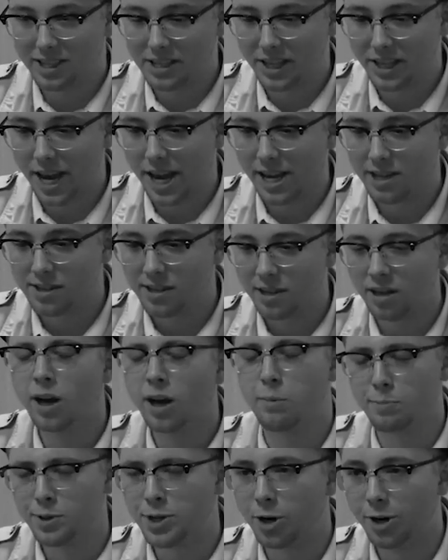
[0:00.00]
this case,
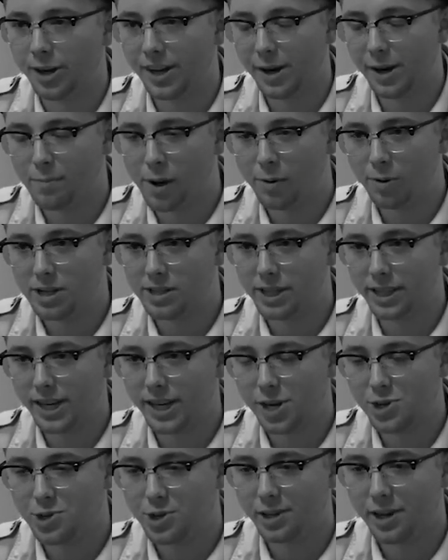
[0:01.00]
I'm turning in my
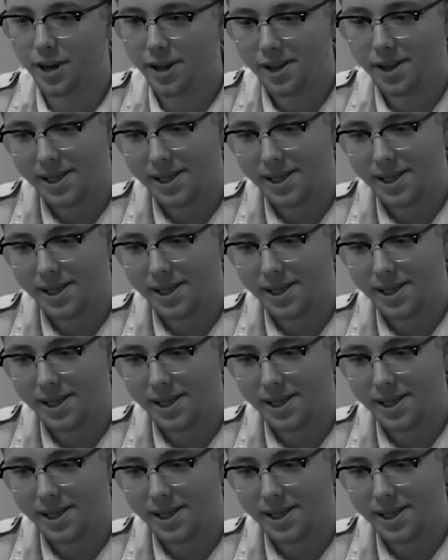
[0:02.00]
resignation.